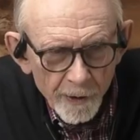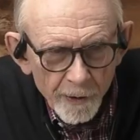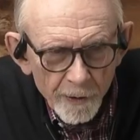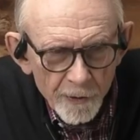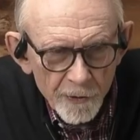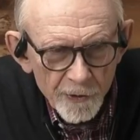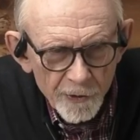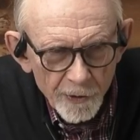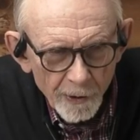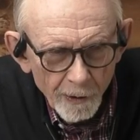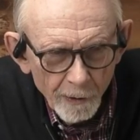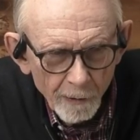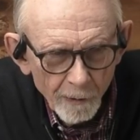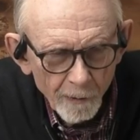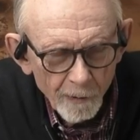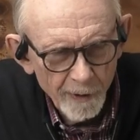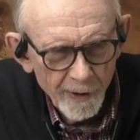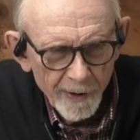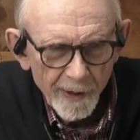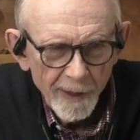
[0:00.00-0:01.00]

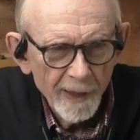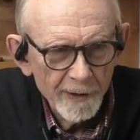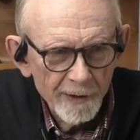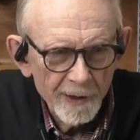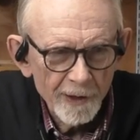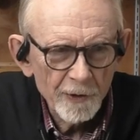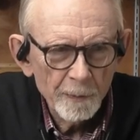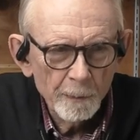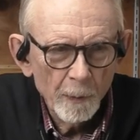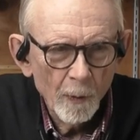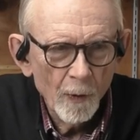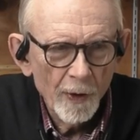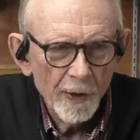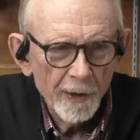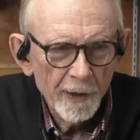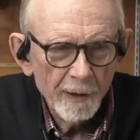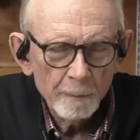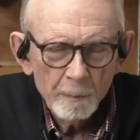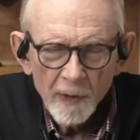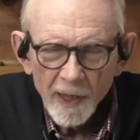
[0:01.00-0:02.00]
So at this point,
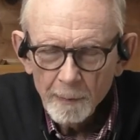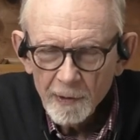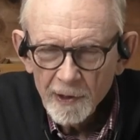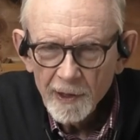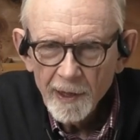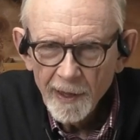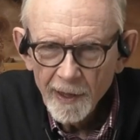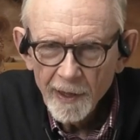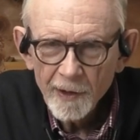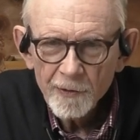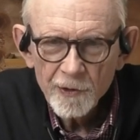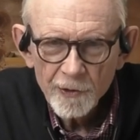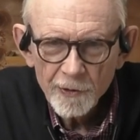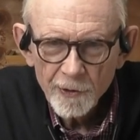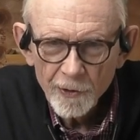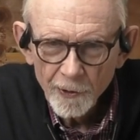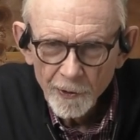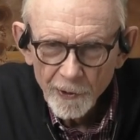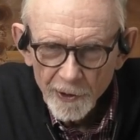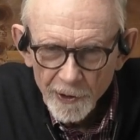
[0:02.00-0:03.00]
it maybe has
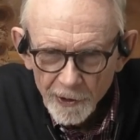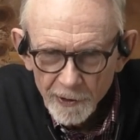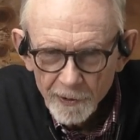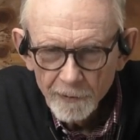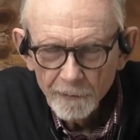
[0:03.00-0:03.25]
30 to